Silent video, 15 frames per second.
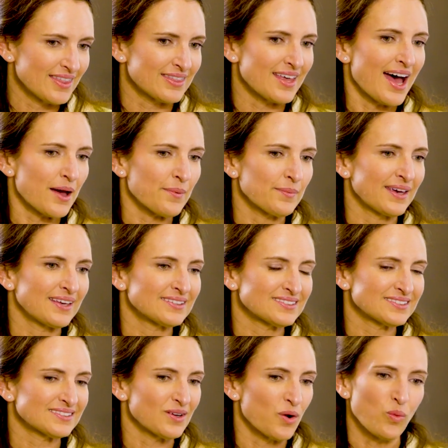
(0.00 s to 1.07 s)
That
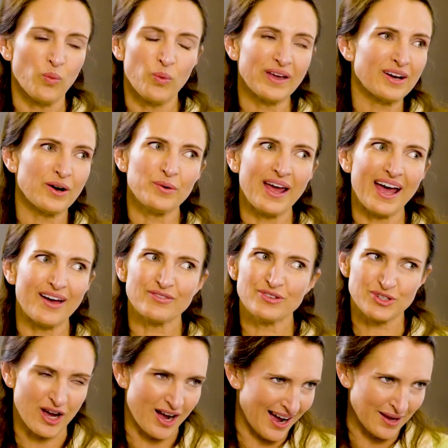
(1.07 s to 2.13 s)
means we don't have
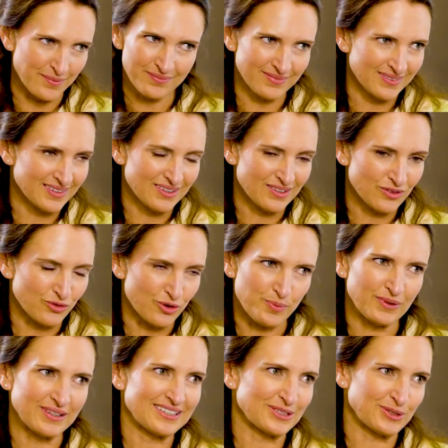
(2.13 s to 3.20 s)
time for
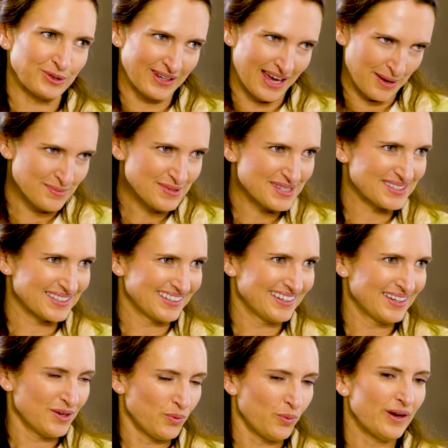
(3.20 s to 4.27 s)
political games.
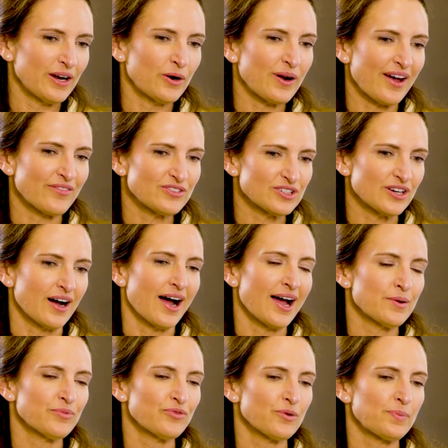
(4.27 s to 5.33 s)
Yeah. We don't have
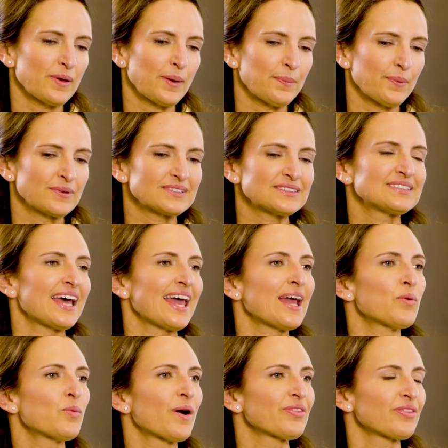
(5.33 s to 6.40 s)
time for people
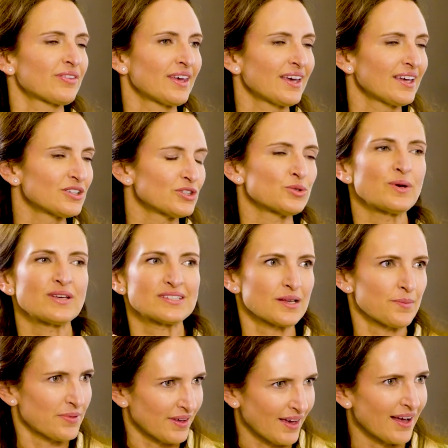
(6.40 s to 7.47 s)
saying one thing and doing
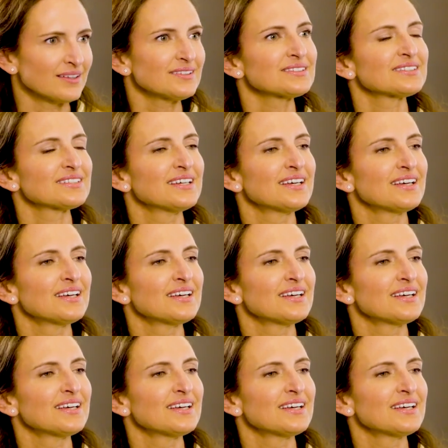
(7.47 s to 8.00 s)
something else.